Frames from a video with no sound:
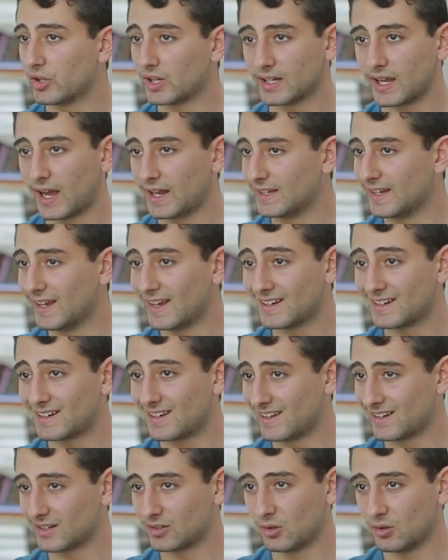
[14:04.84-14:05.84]
getting any
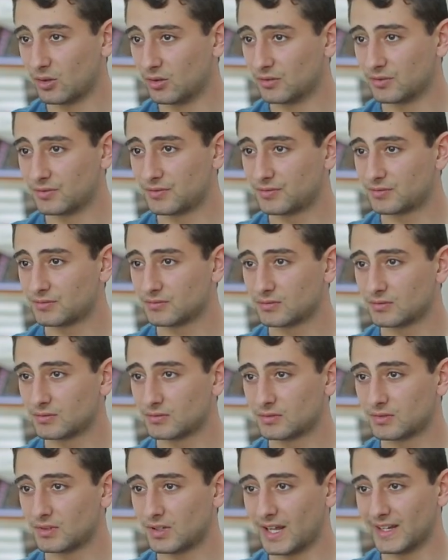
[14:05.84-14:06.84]
inkling of
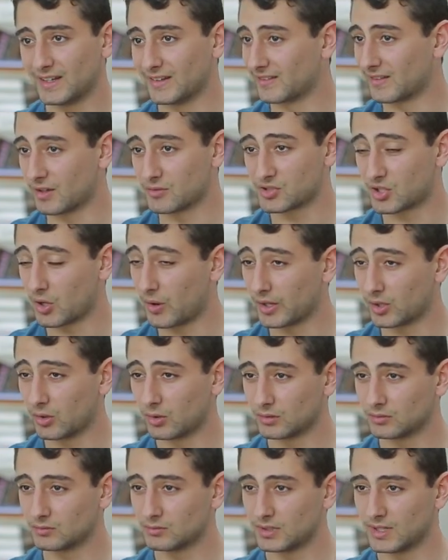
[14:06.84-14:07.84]
anything that was going
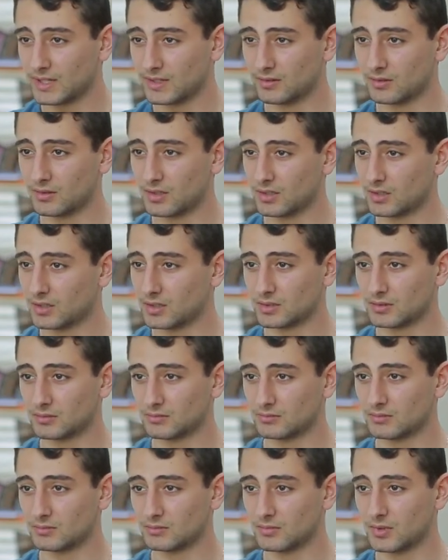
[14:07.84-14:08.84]
on
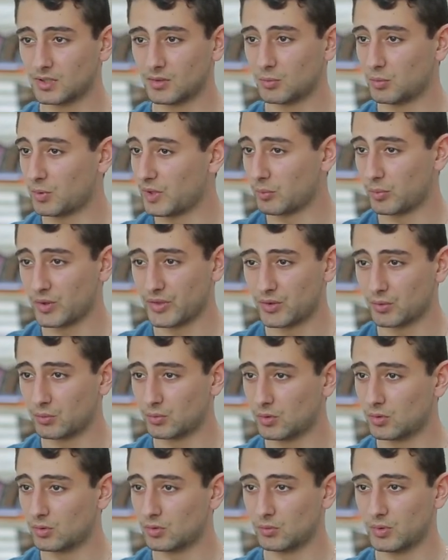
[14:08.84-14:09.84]
with the
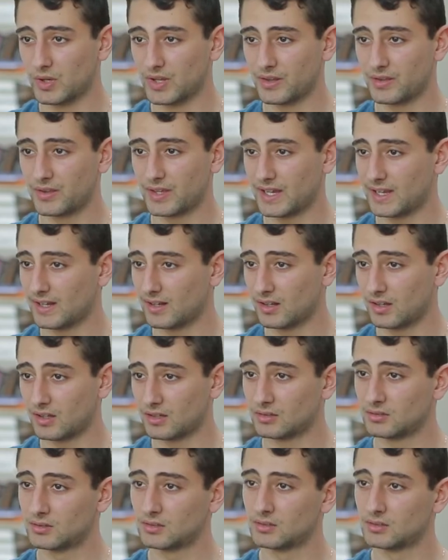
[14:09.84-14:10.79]
war, with Hitler?